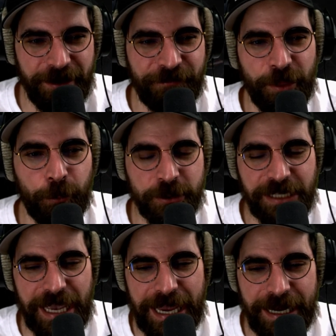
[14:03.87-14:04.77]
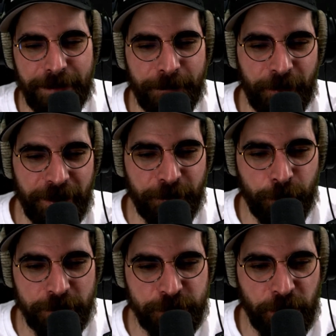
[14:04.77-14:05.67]
if there was any bread
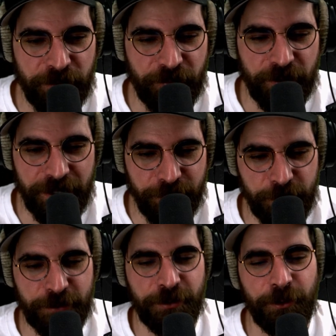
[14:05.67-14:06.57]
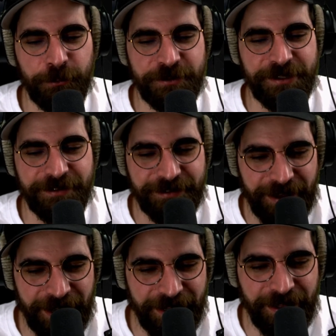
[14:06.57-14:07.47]
whatsoever, he would toast it
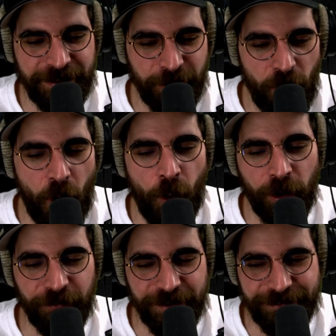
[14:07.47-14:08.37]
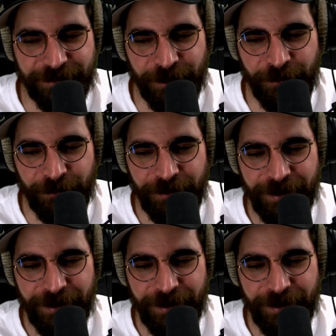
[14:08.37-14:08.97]
and eat all of it, you know.